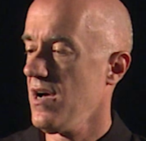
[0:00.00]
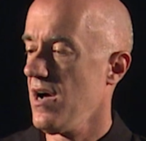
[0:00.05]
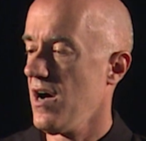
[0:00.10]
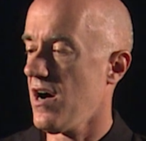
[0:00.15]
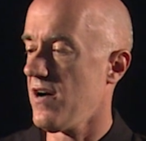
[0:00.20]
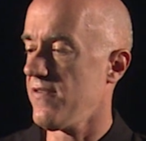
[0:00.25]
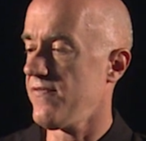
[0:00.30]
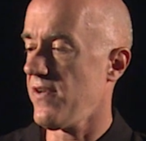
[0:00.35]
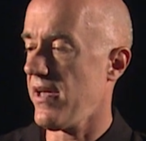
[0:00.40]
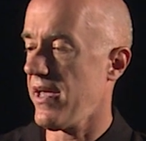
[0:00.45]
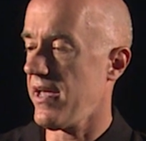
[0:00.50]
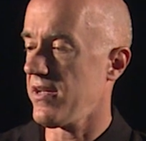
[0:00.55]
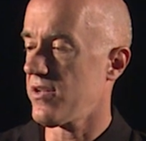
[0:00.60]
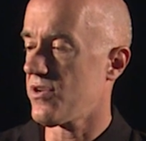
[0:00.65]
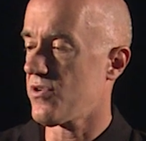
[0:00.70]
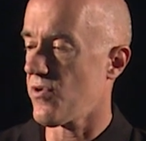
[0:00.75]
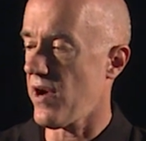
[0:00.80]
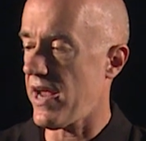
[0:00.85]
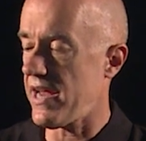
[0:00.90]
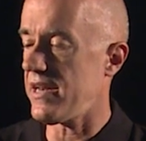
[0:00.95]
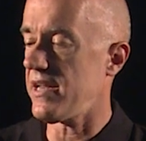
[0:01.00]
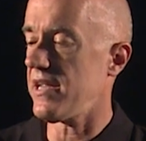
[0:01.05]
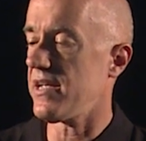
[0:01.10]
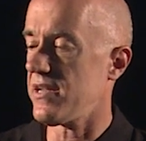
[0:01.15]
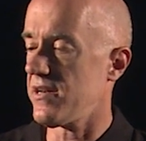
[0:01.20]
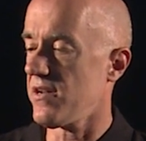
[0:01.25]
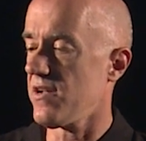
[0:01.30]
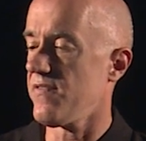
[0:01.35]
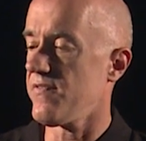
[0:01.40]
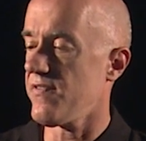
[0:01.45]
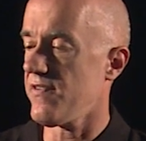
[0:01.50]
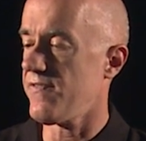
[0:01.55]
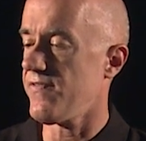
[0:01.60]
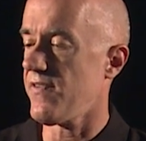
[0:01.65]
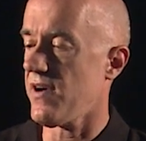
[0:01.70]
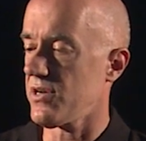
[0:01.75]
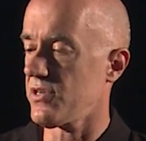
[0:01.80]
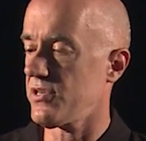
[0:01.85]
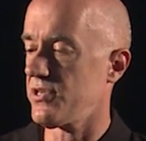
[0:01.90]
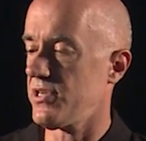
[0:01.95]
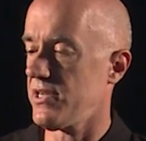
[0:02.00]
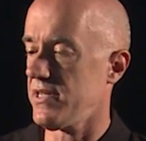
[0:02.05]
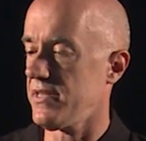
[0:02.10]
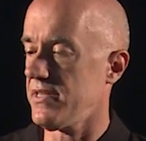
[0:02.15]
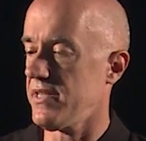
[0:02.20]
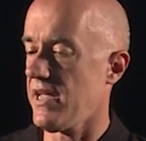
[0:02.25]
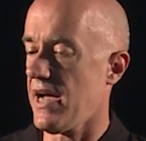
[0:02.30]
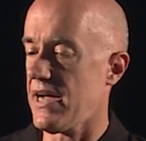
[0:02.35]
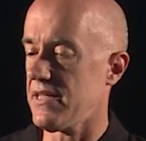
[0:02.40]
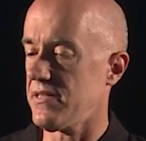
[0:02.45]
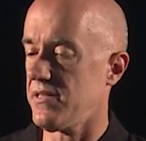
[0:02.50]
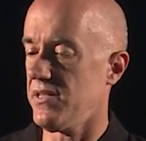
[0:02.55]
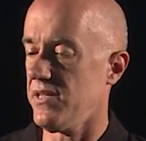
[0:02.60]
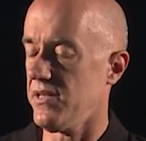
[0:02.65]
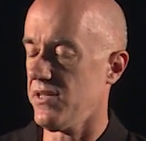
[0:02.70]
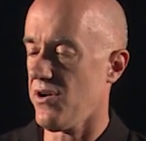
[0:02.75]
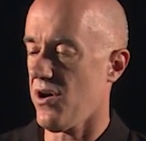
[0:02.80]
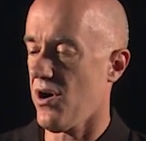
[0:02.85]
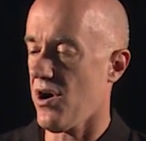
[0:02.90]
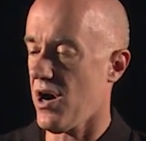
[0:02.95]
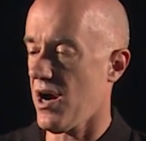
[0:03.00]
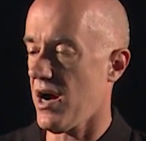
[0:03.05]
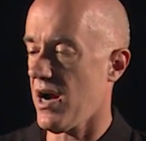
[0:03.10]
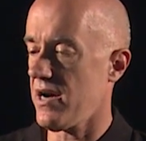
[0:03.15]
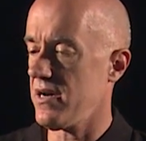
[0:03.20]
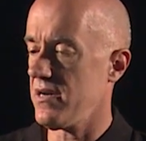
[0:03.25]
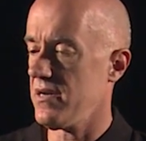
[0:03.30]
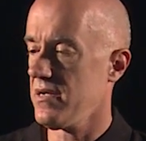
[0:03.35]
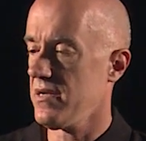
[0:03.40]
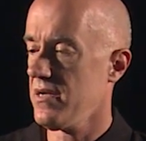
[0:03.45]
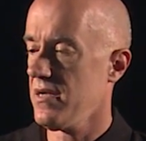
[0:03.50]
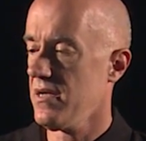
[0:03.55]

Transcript: of a gradient of a function dot dr